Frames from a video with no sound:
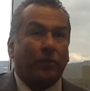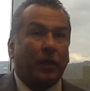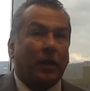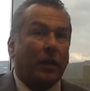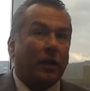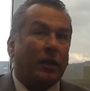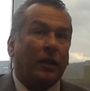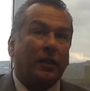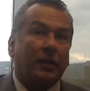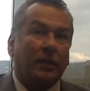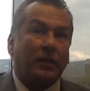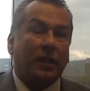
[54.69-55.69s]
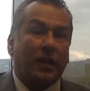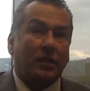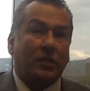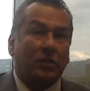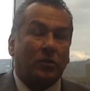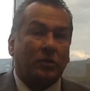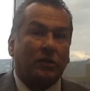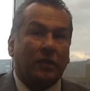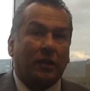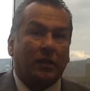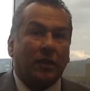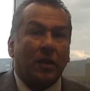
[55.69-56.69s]
anything that I do is
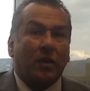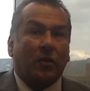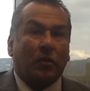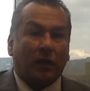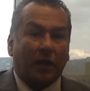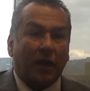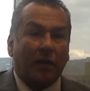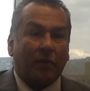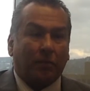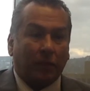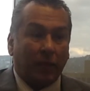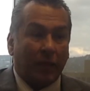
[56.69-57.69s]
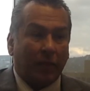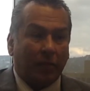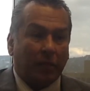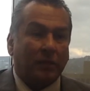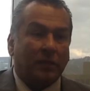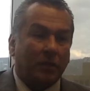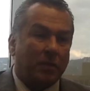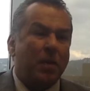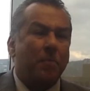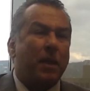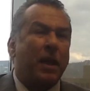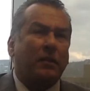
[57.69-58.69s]
like, we're going to have a plan, but it's going to be a
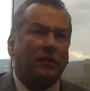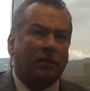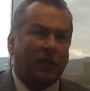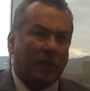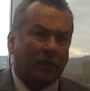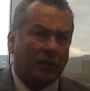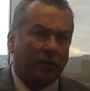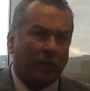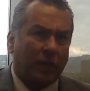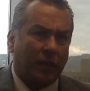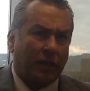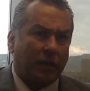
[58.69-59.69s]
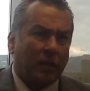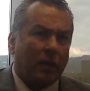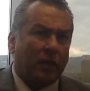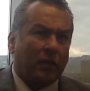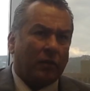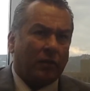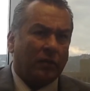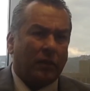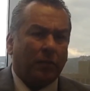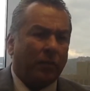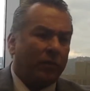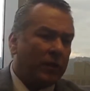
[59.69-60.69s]
massive action plan. For
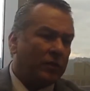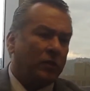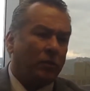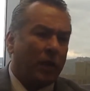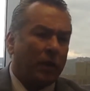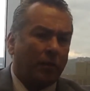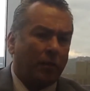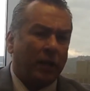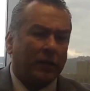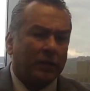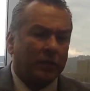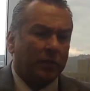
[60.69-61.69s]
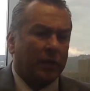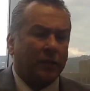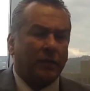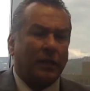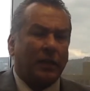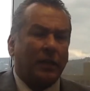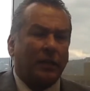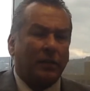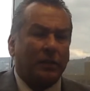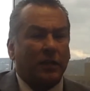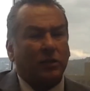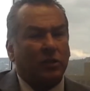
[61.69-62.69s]
example, if I was to write a practice plan today,
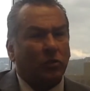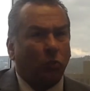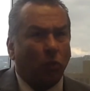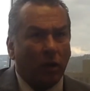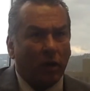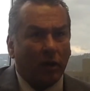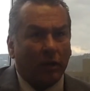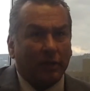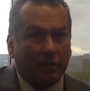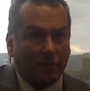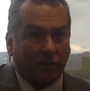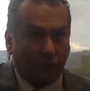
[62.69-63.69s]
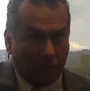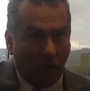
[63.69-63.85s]
it's not just one. It's for the